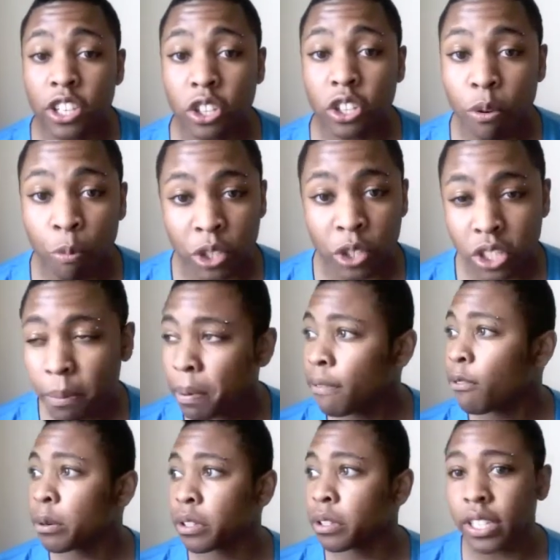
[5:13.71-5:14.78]
when she
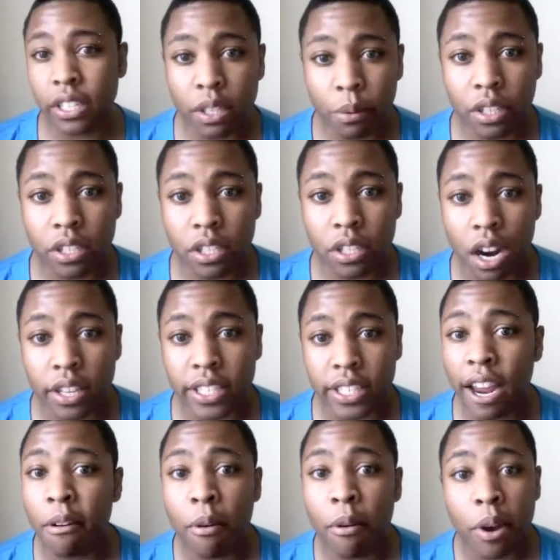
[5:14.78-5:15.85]
performed on Dancing with the Stars,
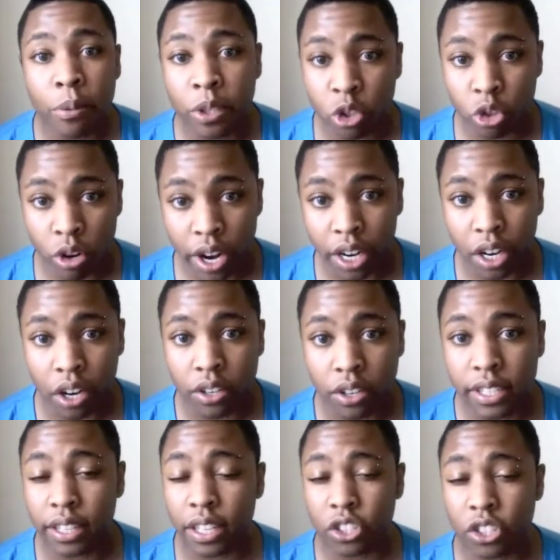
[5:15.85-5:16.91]
everyone was trying her,
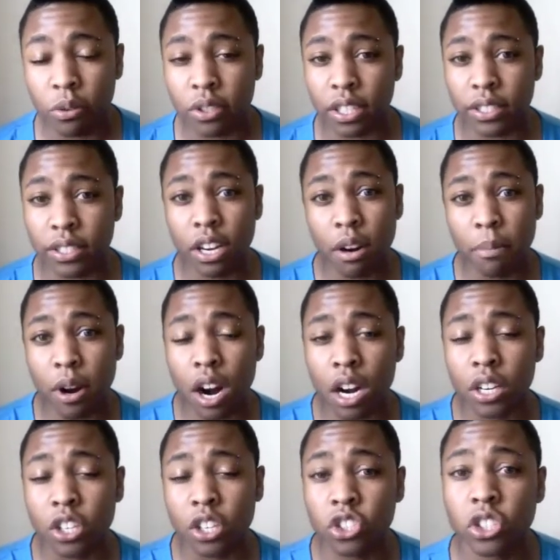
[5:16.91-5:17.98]
saying that she was a terrible
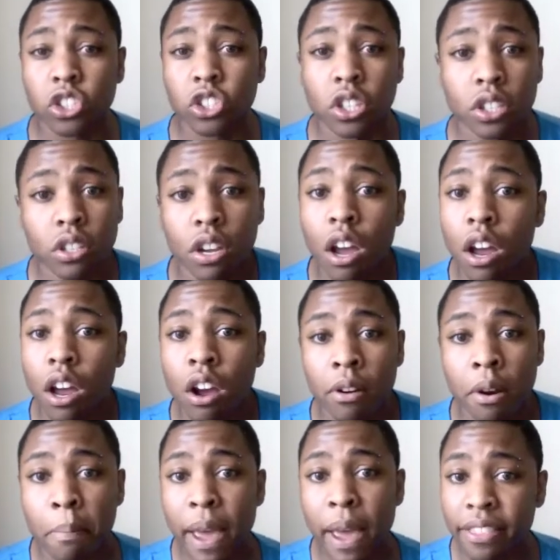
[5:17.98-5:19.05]
artist, she's on
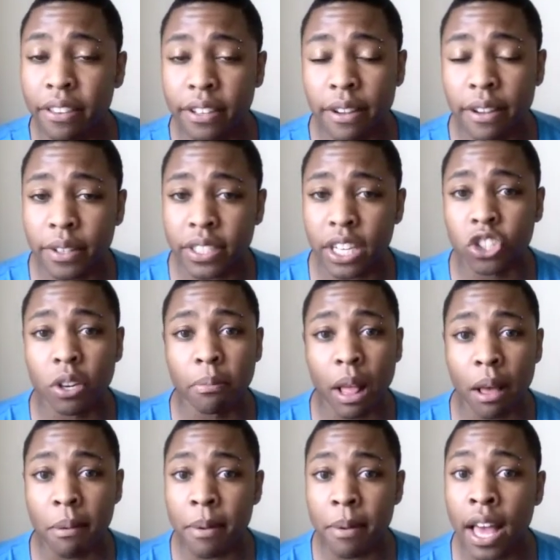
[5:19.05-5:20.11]
a path of devastation,
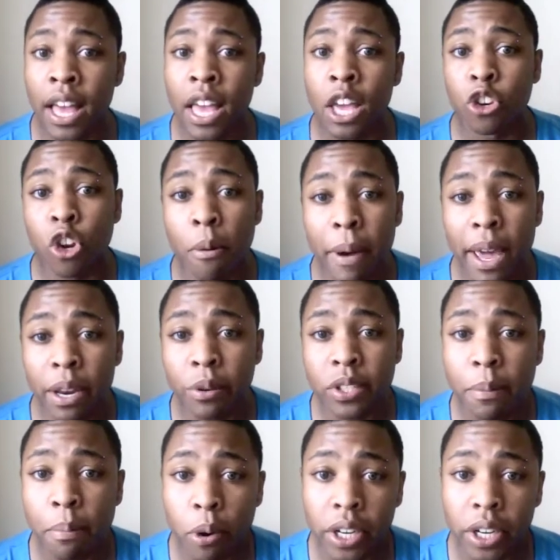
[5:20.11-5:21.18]
blah, blah, blah. Nobody was
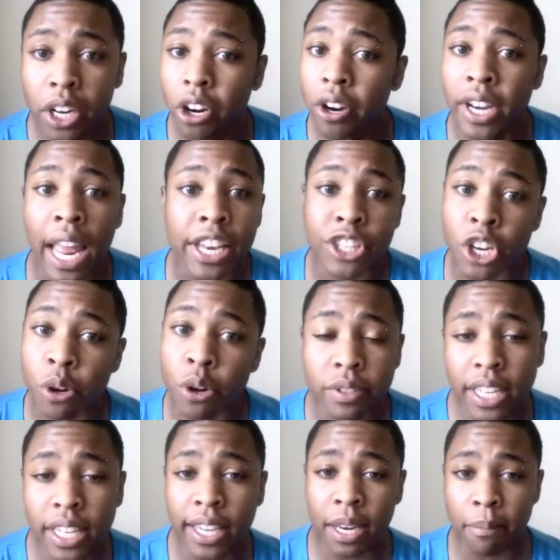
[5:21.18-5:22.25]
supporting her, and I don't
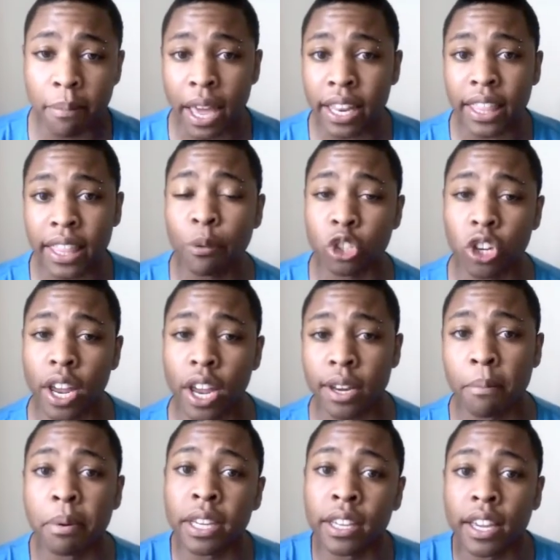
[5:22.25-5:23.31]
see anybody that was trying to
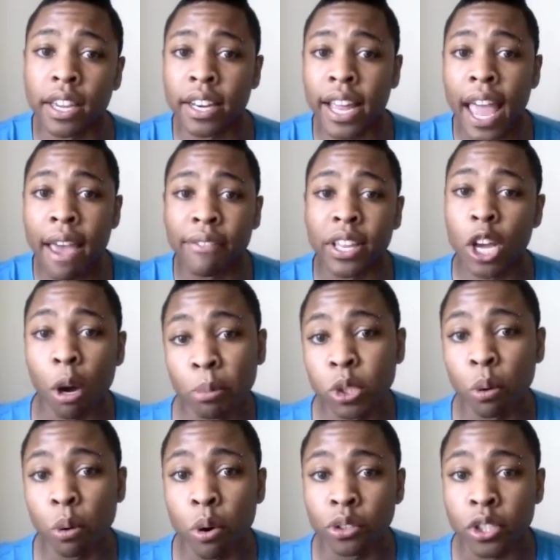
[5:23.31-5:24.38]
be an avid help
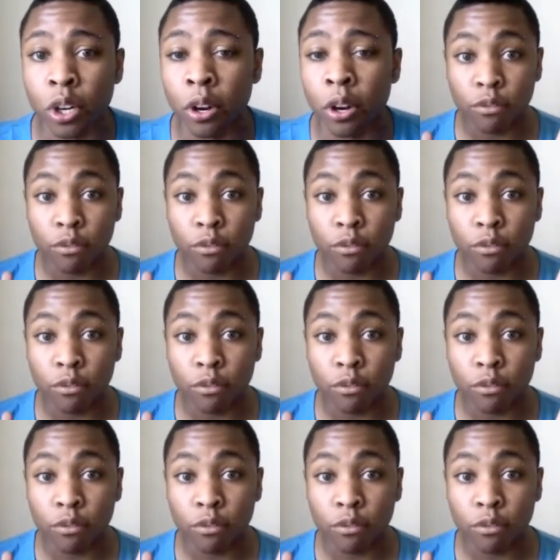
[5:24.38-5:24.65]
towards her.